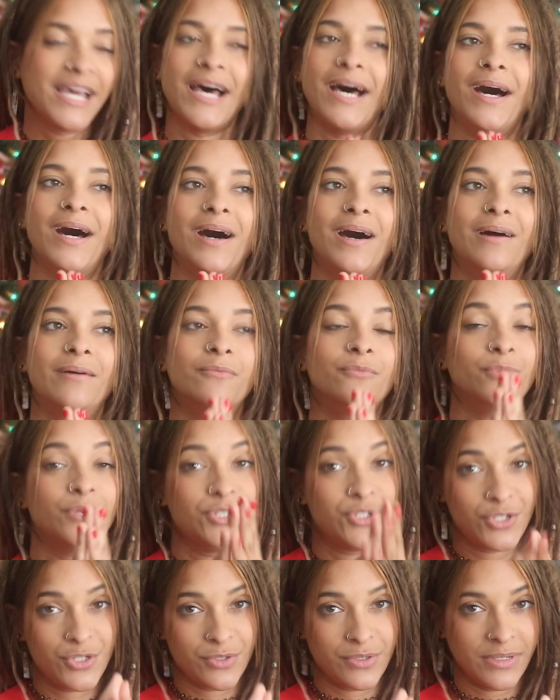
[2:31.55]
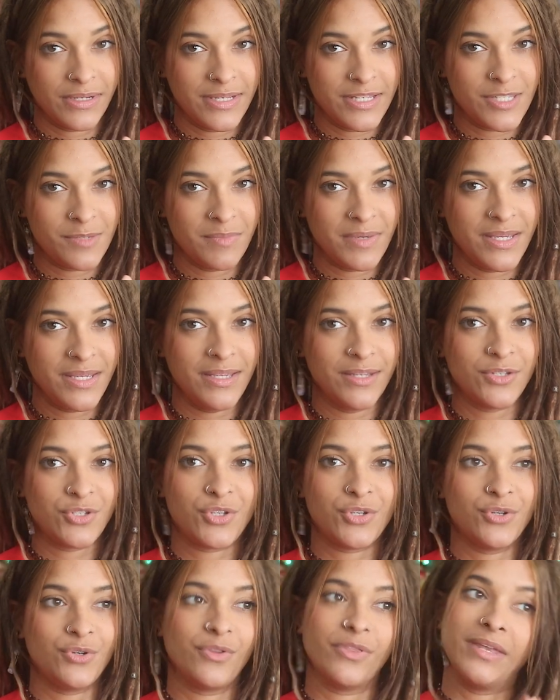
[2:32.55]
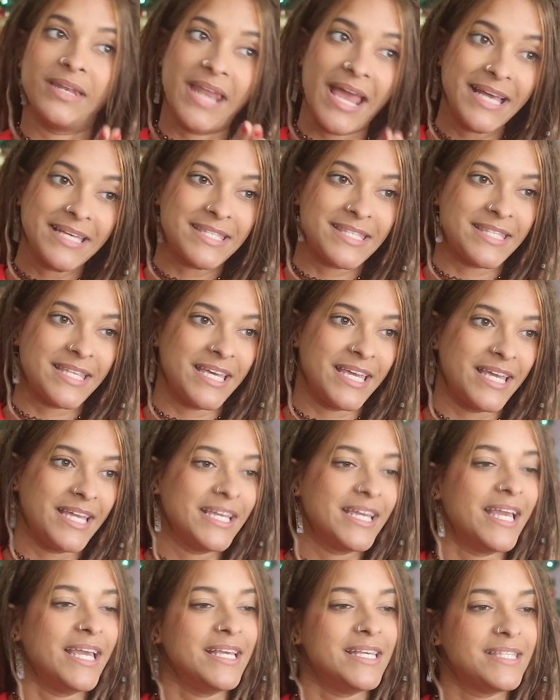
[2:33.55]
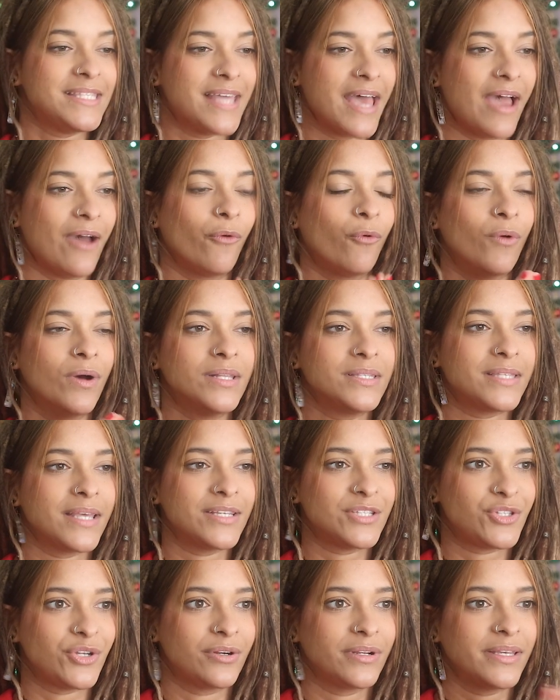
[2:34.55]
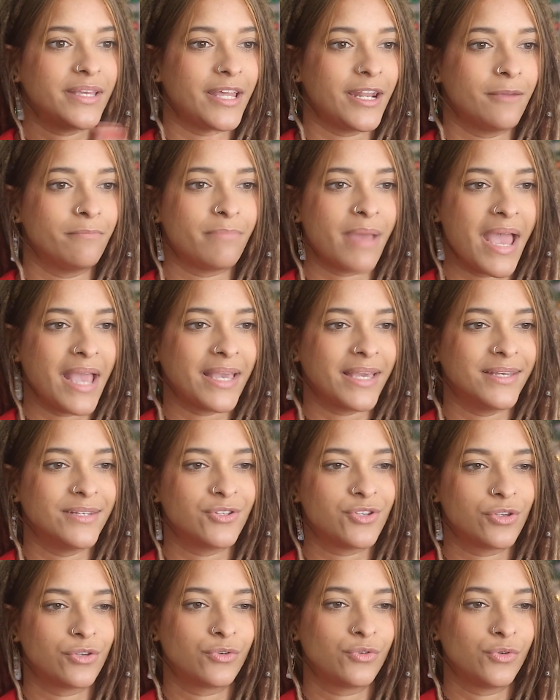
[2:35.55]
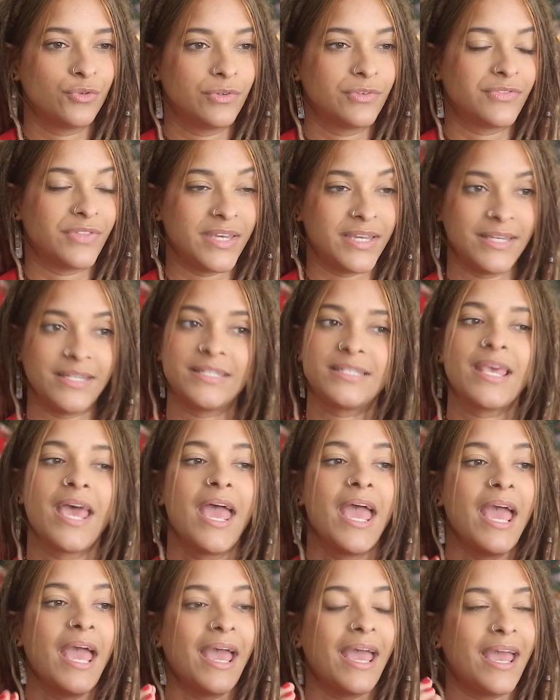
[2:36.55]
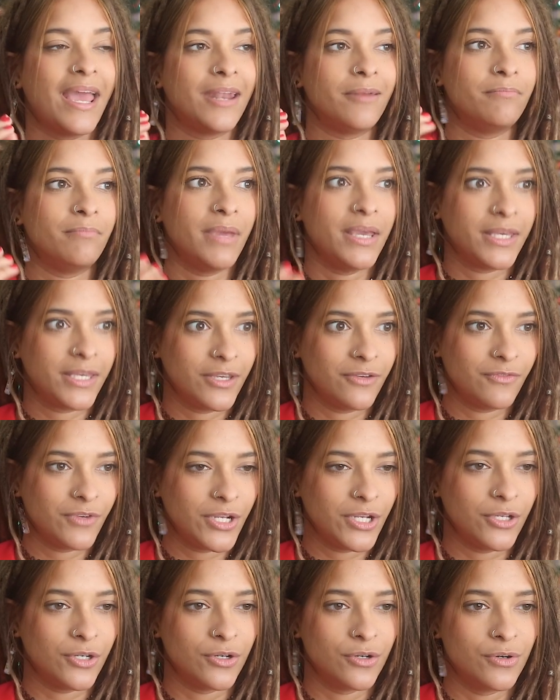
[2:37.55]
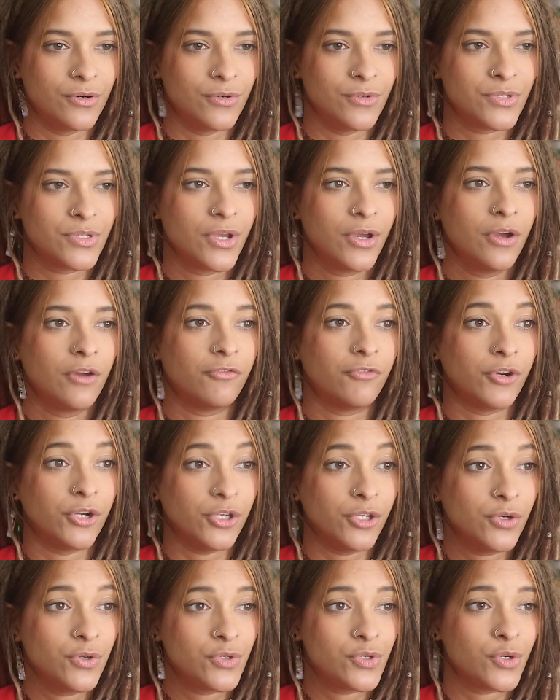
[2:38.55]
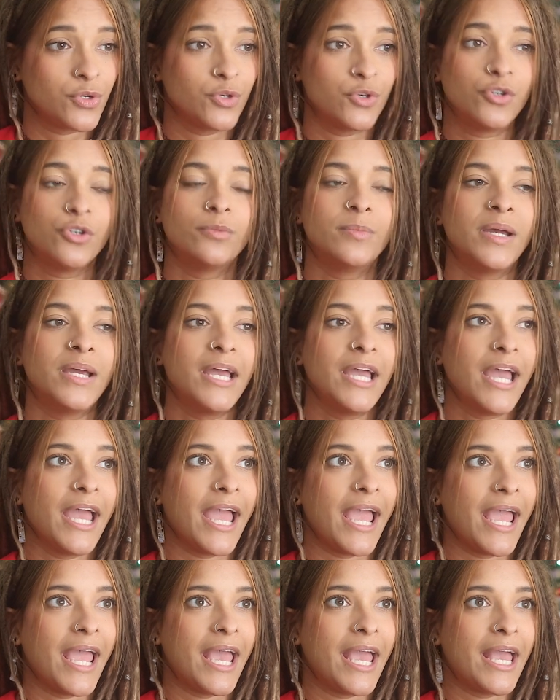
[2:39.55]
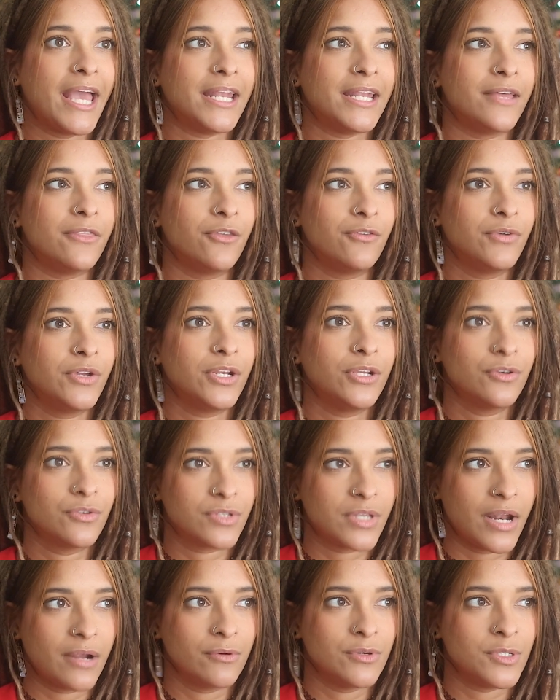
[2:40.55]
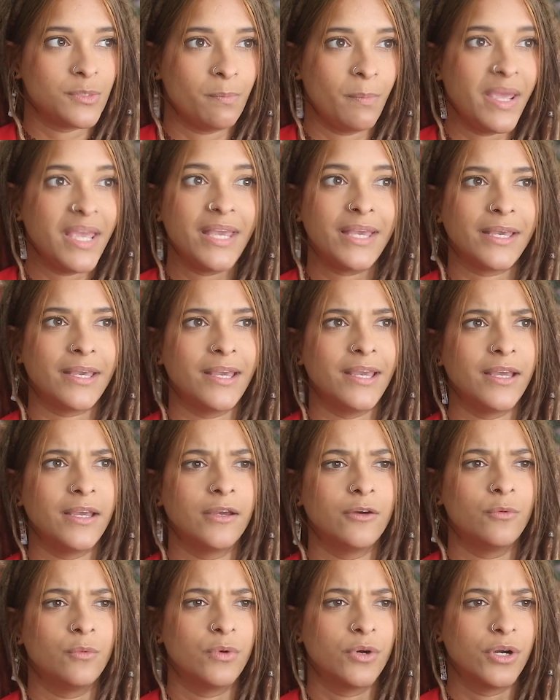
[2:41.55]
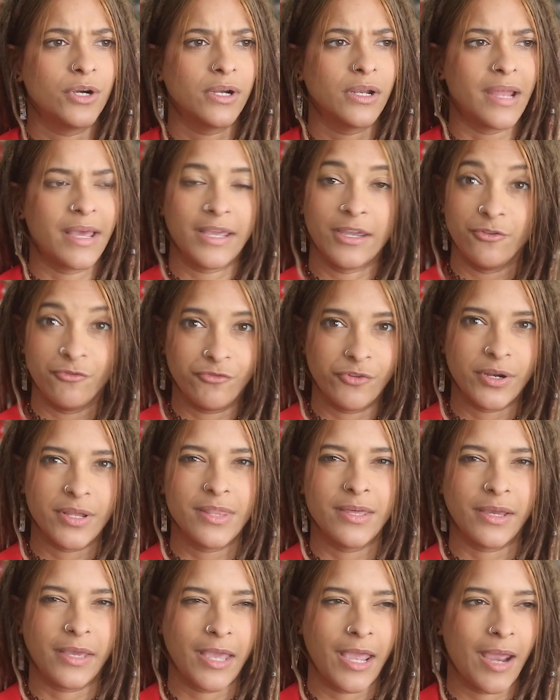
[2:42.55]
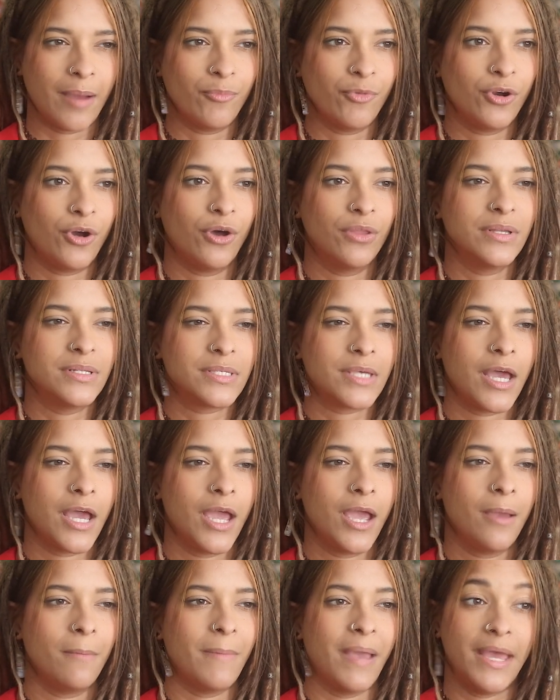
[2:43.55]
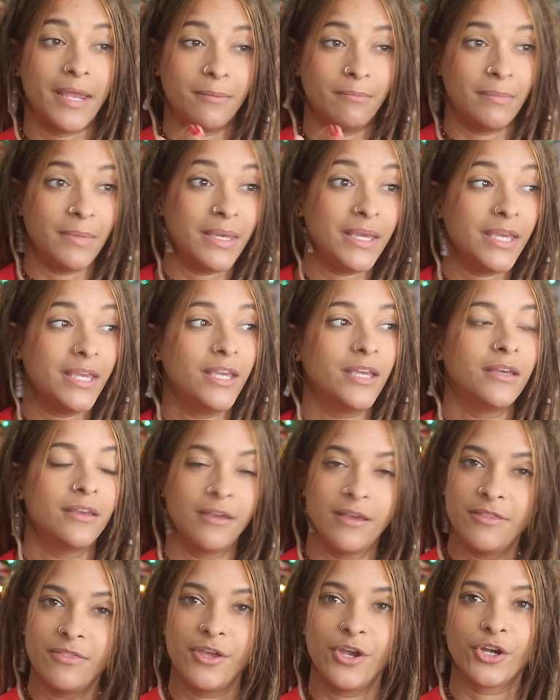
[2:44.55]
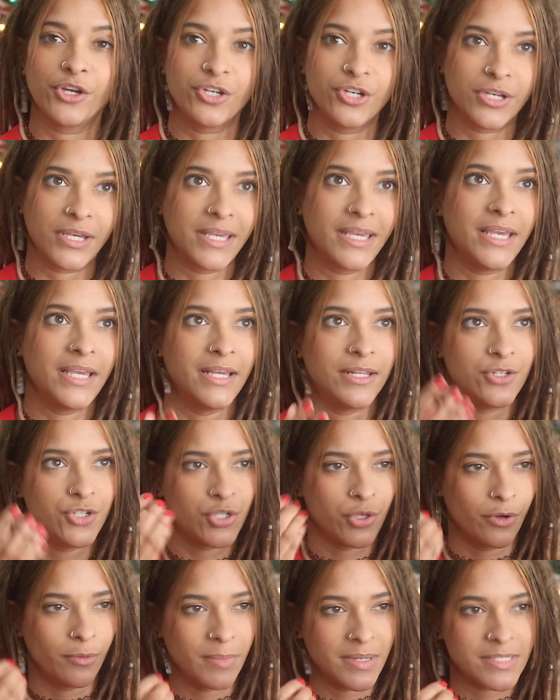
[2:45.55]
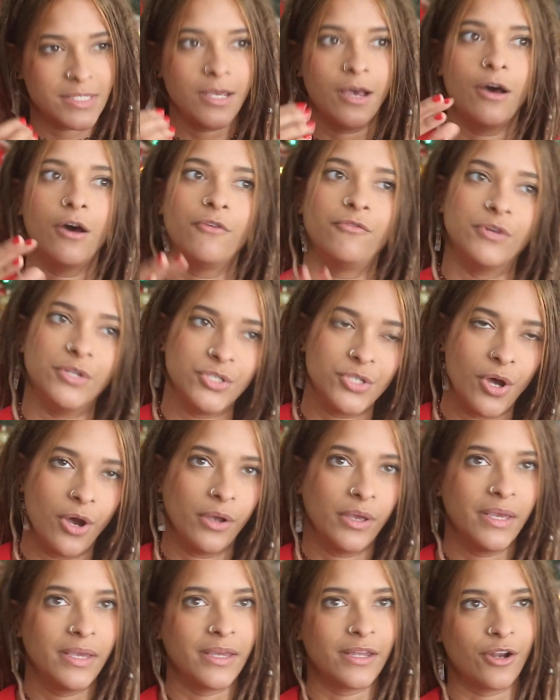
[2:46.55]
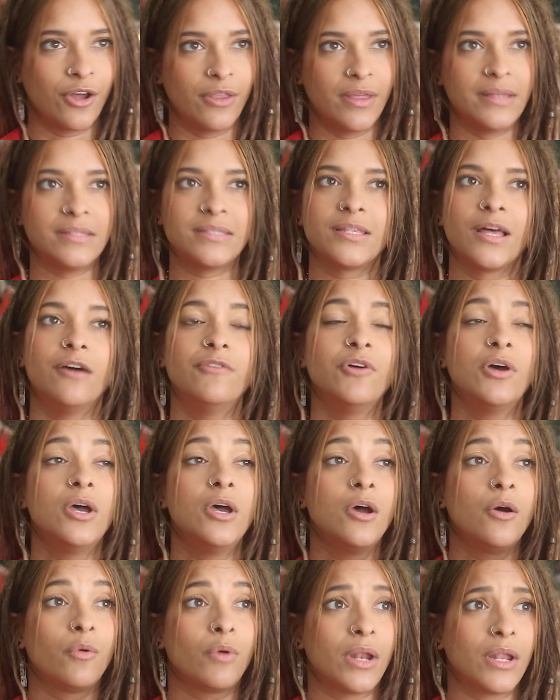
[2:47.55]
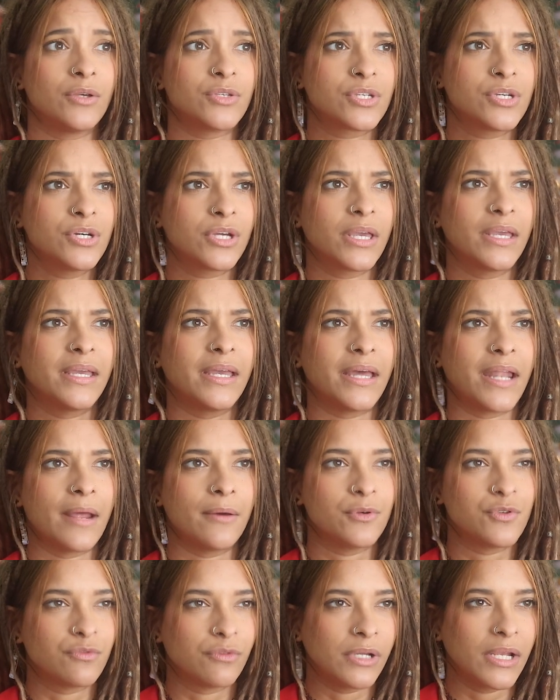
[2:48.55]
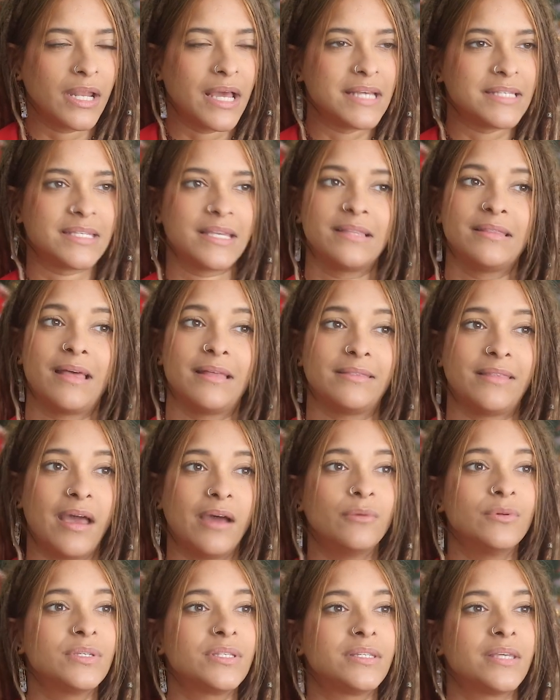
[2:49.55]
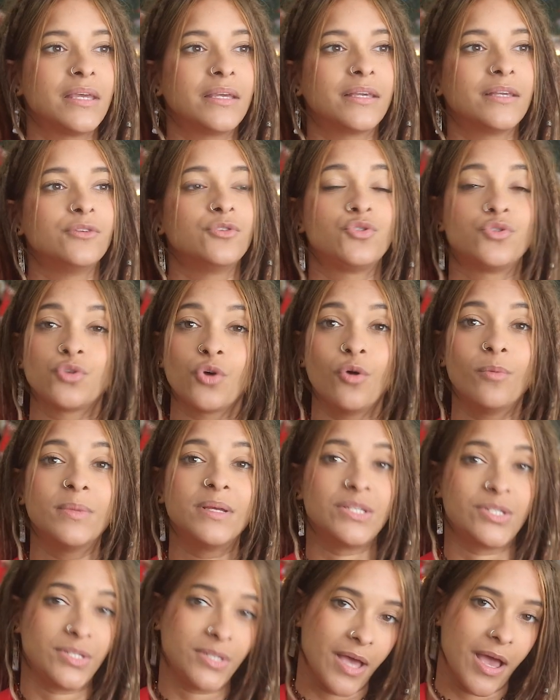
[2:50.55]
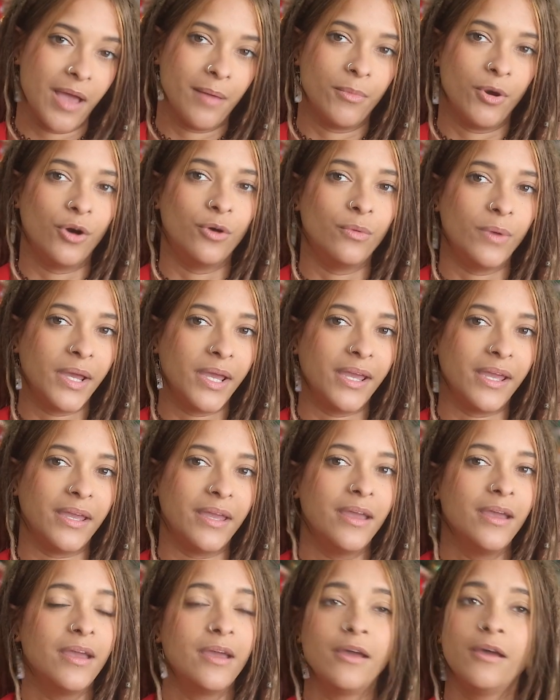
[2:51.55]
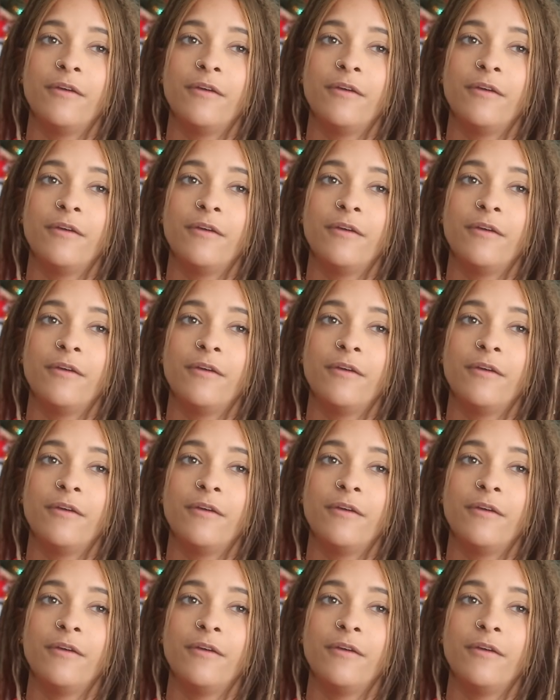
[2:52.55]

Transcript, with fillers: um, which leads me to the next thing is that once I started getting back into the groove of things and making videos for YouTube and the videos that I was making were like in front of the camera all the time and me in there cooking and showing myself and talking and all that stuff while I was cooking and I was realizing that that was taking so much time away